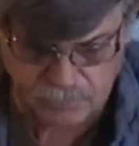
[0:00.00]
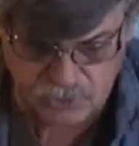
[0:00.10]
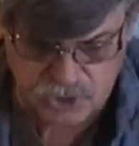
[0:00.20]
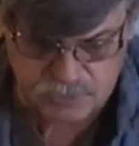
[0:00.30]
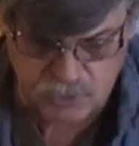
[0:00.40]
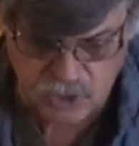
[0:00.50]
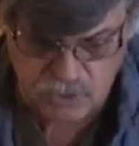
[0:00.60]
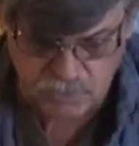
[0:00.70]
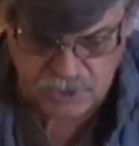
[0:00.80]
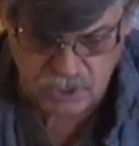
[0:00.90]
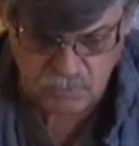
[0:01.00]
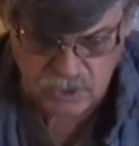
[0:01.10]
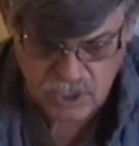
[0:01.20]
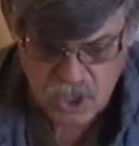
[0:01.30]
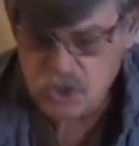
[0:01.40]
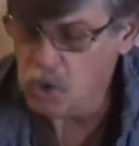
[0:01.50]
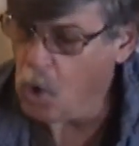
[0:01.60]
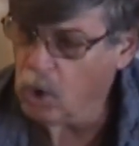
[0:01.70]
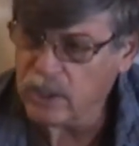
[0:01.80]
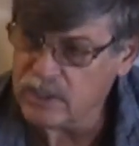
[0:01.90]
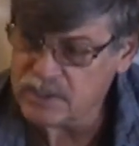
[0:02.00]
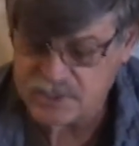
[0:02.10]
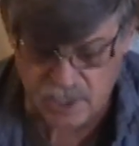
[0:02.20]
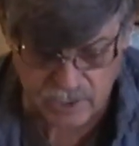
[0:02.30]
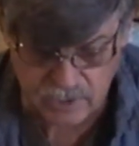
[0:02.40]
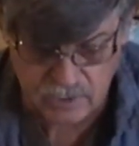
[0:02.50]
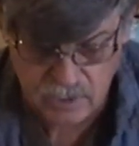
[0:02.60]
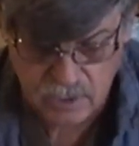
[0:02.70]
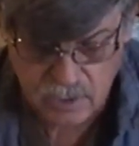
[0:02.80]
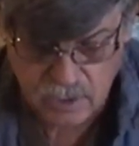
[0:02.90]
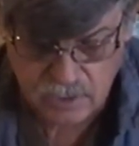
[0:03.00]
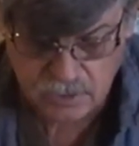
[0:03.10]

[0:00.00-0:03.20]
disputing with anyone, nor inciting the